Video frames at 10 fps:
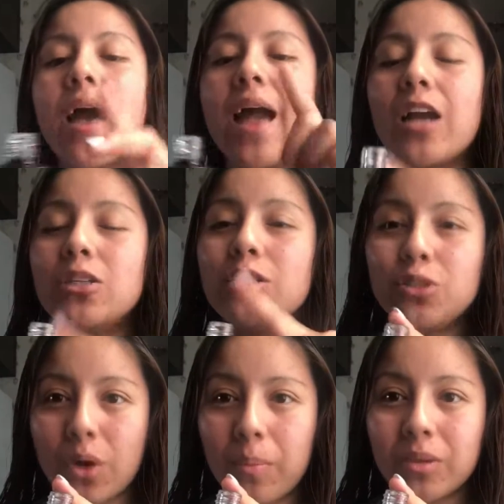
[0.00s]
I actually
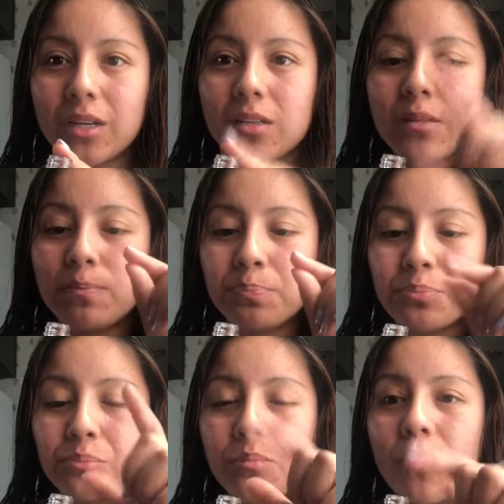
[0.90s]
dropped this
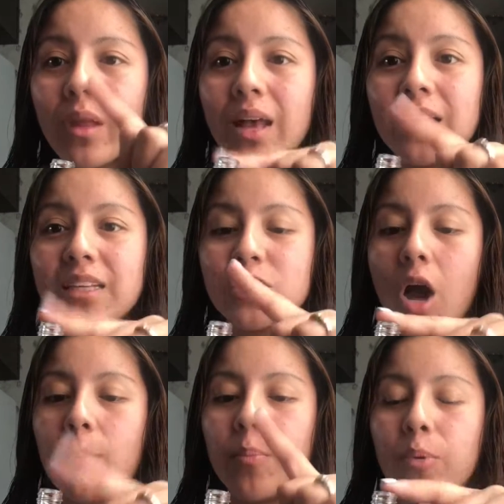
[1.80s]
and the
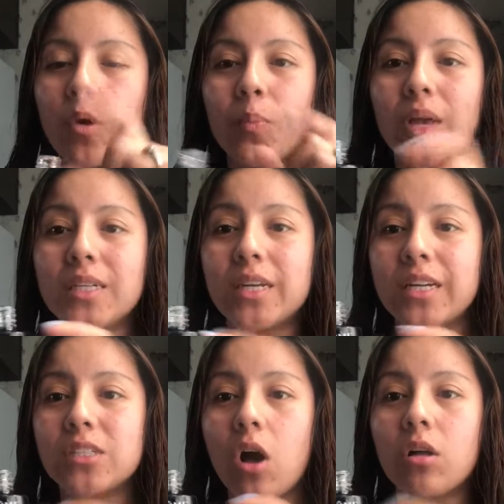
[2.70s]
top broke because it
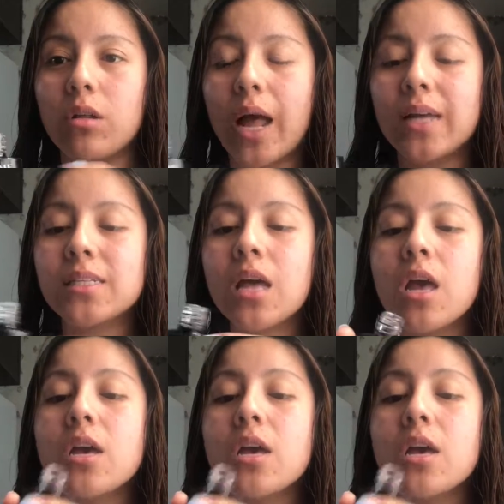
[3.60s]
is all glass